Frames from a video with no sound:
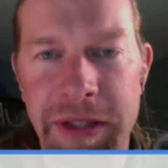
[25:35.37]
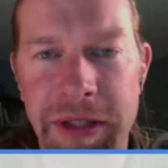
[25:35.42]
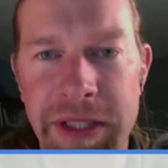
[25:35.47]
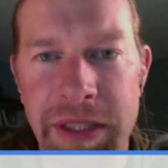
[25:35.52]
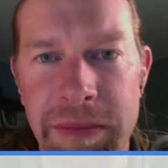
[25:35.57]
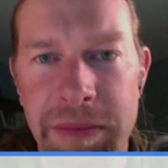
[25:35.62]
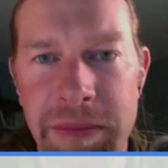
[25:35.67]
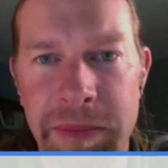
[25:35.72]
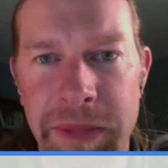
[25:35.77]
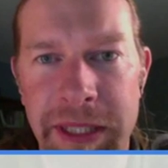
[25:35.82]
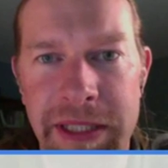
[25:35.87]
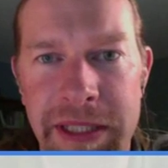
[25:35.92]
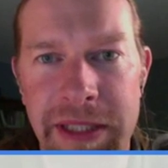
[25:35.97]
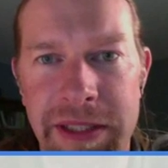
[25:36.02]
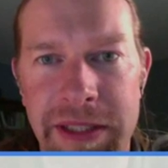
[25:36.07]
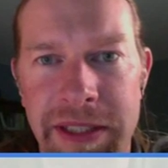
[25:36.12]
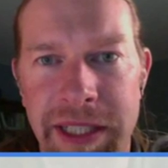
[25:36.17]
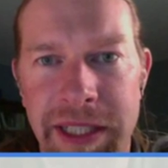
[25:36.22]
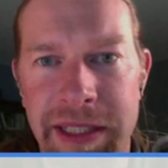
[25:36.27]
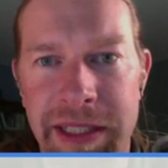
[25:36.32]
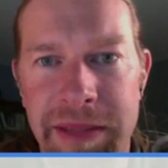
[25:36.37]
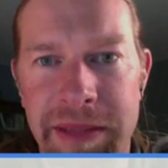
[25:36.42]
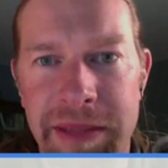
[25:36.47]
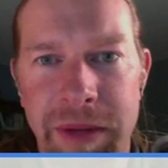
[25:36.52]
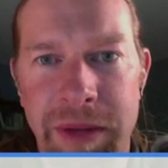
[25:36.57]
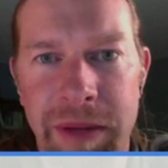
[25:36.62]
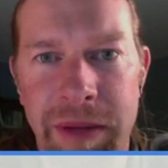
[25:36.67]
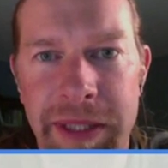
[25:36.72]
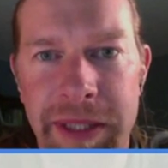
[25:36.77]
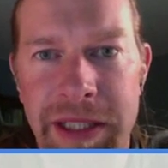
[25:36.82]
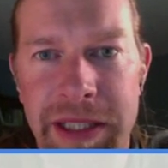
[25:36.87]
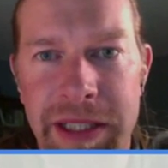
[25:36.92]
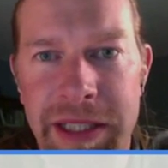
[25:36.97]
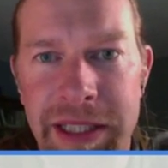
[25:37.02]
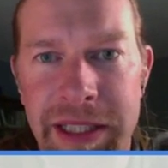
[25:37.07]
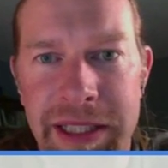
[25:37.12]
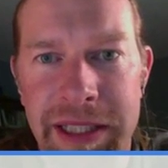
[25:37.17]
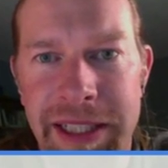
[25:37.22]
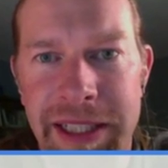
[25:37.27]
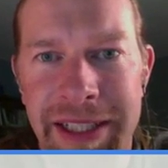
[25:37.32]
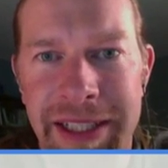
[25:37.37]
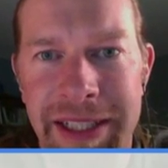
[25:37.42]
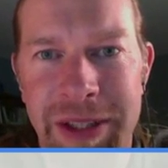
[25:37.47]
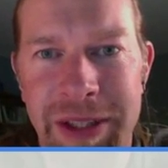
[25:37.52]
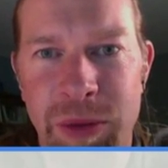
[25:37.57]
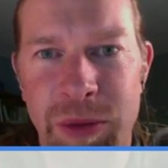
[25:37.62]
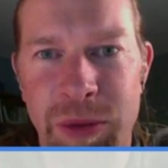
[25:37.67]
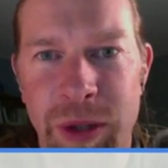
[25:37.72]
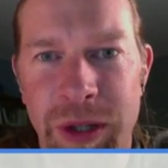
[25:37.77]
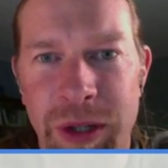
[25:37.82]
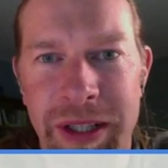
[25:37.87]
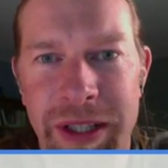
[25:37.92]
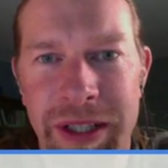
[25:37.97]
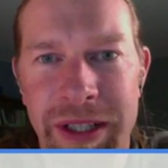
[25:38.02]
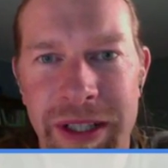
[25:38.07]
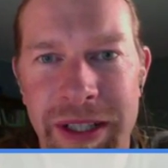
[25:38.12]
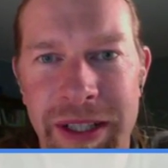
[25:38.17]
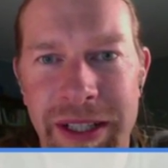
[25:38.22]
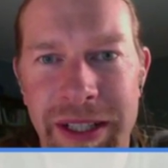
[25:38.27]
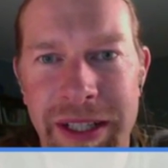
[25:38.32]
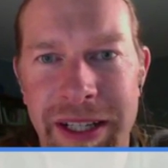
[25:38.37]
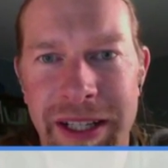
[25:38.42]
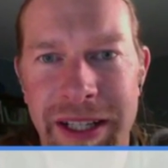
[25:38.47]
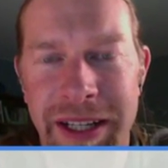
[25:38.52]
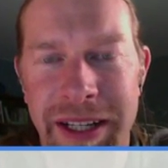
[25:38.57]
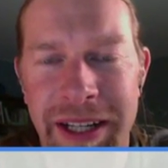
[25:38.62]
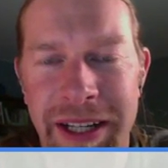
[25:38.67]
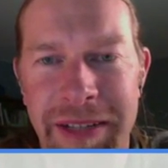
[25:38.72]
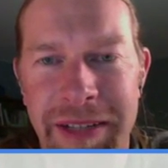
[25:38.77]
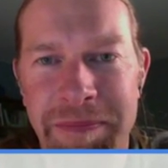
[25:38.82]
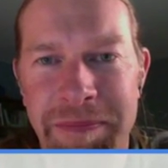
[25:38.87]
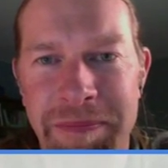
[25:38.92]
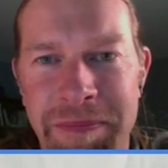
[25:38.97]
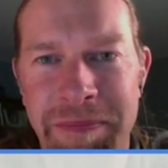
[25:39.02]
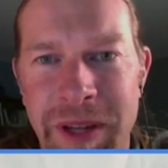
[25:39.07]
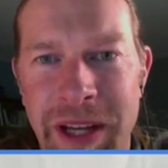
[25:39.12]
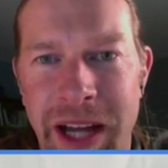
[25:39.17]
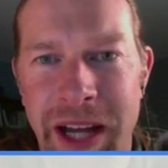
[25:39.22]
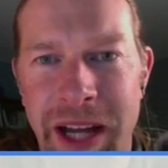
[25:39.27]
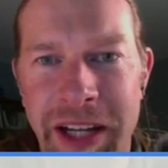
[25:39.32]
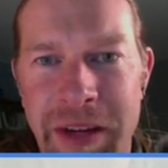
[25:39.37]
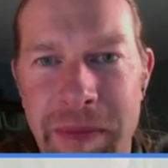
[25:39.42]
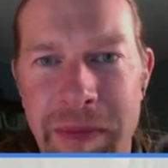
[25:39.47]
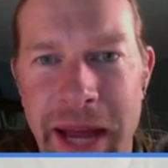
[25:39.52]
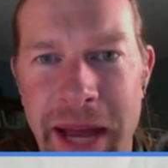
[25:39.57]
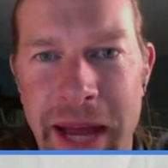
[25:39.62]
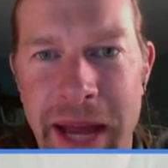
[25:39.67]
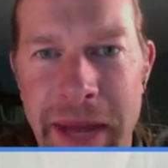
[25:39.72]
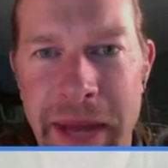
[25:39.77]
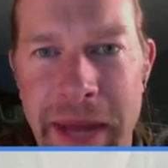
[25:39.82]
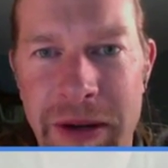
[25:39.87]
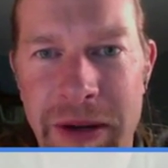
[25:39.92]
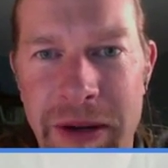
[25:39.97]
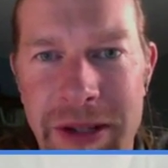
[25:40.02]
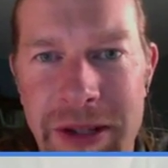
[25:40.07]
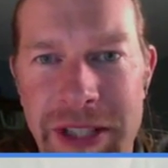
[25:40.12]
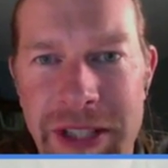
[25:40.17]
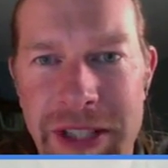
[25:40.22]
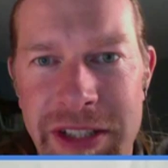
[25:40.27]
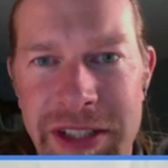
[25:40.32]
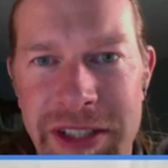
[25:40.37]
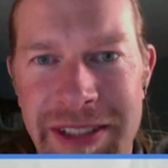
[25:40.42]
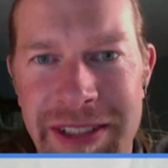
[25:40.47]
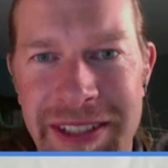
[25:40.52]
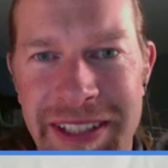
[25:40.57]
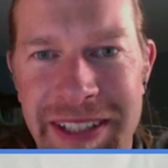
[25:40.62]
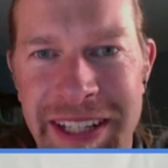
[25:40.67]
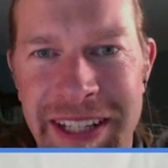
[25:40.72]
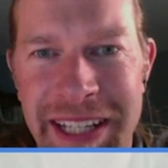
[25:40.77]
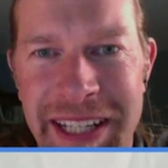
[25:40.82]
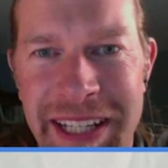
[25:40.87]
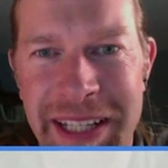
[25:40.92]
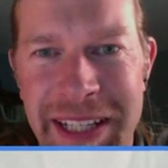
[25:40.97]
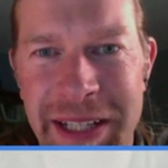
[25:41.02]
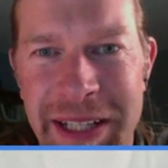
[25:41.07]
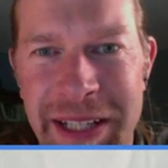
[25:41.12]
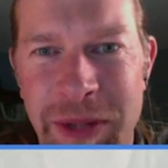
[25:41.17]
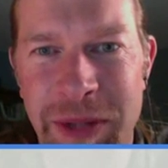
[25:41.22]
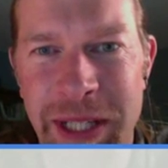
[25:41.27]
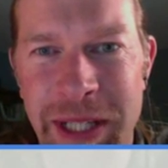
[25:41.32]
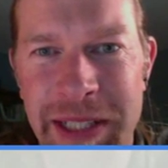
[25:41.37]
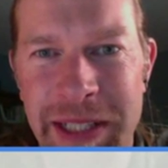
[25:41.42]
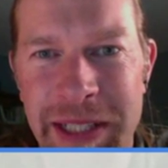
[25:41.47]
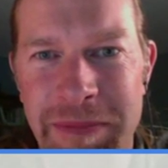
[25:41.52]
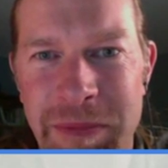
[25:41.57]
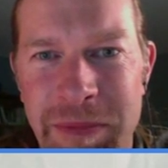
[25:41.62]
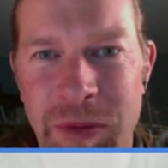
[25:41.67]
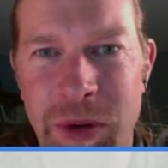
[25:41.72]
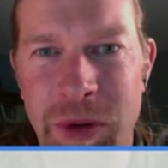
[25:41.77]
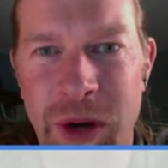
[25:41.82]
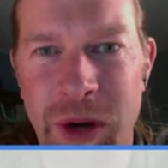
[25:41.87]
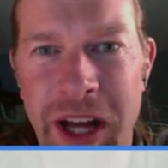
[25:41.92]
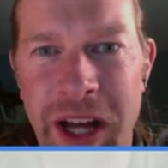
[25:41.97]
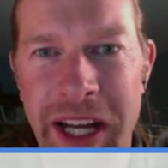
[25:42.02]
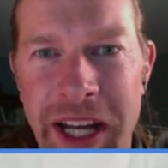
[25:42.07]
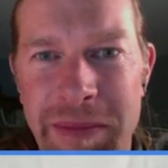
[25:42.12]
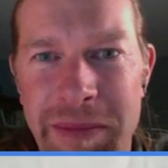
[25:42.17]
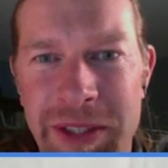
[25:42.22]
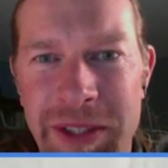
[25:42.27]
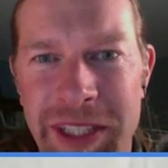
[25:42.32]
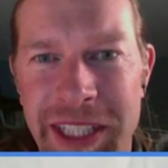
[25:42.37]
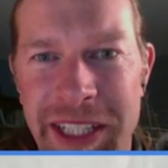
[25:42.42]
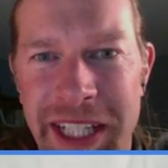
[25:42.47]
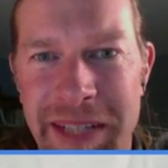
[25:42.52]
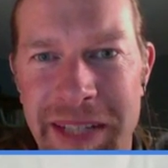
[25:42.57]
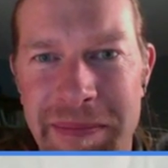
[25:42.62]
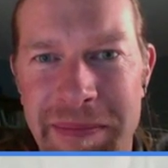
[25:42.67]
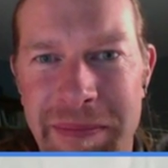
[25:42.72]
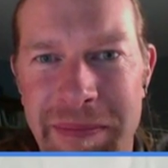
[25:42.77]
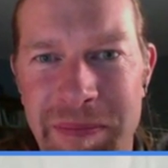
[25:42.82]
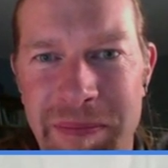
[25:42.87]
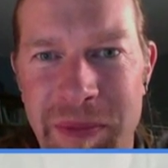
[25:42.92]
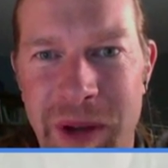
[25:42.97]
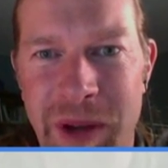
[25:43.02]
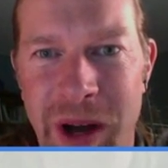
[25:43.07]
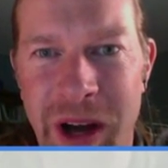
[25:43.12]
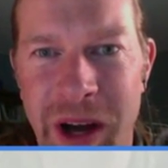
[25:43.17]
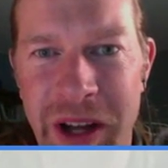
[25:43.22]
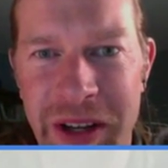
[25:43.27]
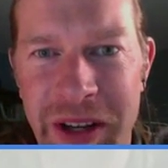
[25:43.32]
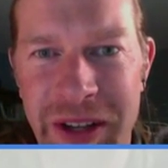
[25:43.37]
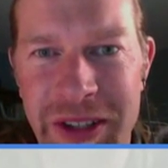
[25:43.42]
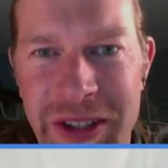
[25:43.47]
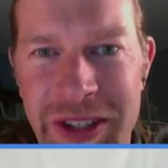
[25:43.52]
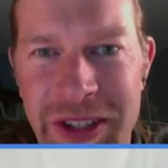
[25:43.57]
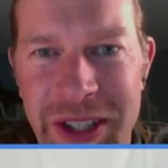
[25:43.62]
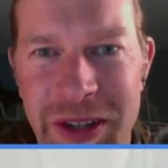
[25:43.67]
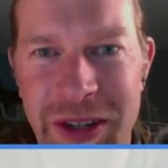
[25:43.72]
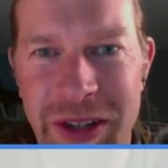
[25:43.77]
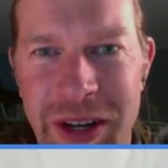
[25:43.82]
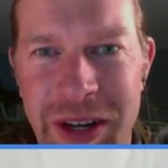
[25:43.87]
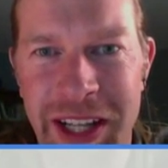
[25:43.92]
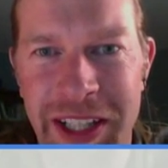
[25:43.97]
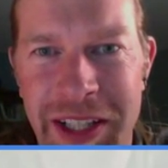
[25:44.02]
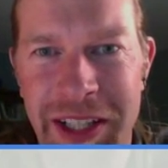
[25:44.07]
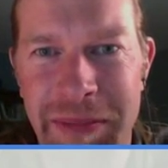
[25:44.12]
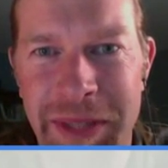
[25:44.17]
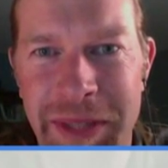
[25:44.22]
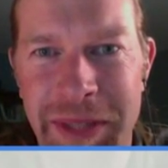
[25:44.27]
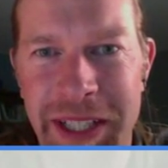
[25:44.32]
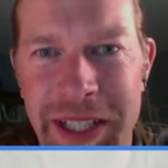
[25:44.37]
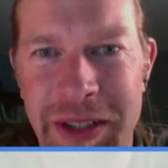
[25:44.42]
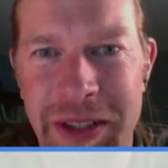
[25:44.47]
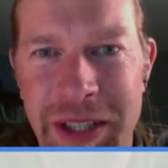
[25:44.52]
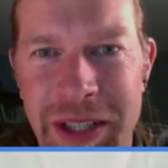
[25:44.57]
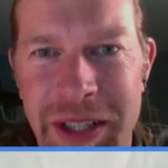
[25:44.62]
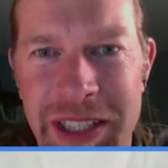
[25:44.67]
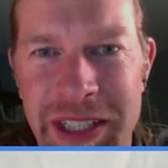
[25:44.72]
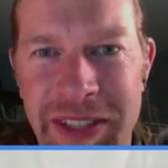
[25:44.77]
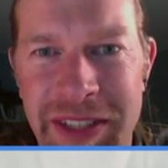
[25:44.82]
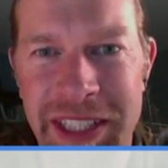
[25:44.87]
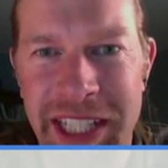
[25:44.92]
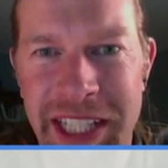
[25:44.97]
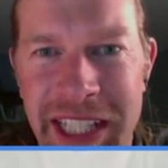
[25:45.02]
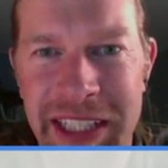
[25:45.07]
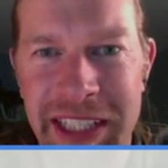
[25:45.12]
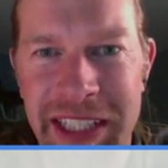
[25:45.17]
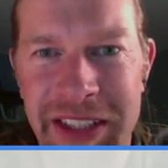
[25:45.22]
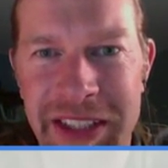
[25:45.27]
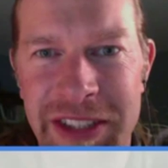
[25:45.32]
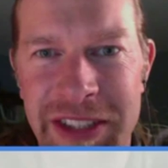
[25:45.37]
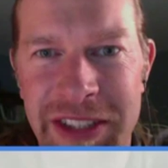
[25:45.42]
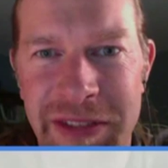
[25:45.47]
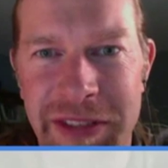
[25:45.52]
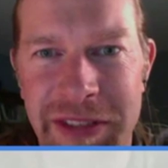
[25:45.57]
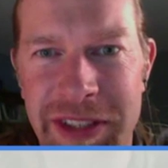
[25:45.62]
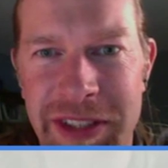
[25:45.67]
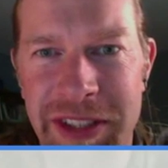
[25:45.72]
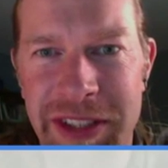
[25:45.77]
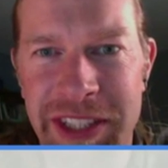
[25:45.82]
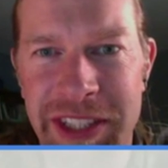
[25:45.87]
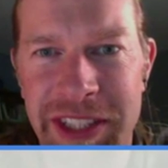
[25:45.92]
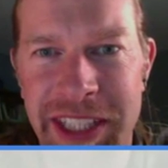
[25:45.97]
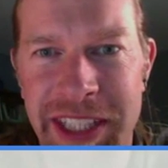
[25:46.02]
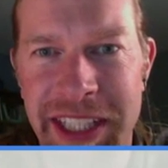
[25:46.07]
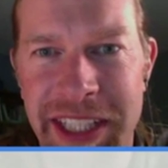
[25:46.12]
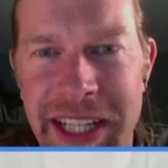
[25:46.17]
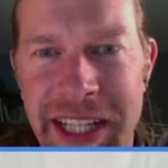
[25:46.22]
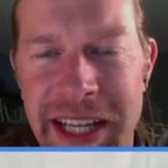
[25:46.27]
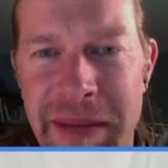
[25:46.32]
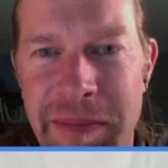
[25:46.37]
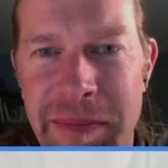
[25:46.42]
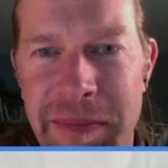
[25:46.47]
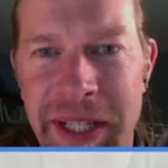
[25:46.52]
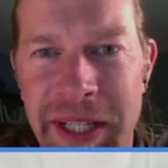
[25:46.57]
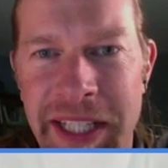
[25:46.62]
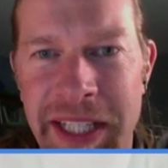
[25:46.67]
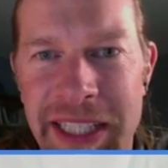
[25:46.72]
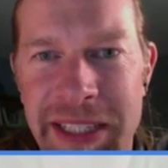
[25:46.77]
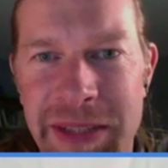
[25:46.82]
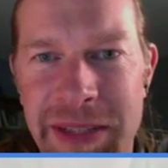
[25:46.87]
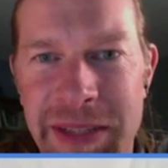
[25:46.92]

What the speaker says: places that probably could work. I know Matt Powers we were unable to get him on our show a little bit ago because of a technical difficulty, but he's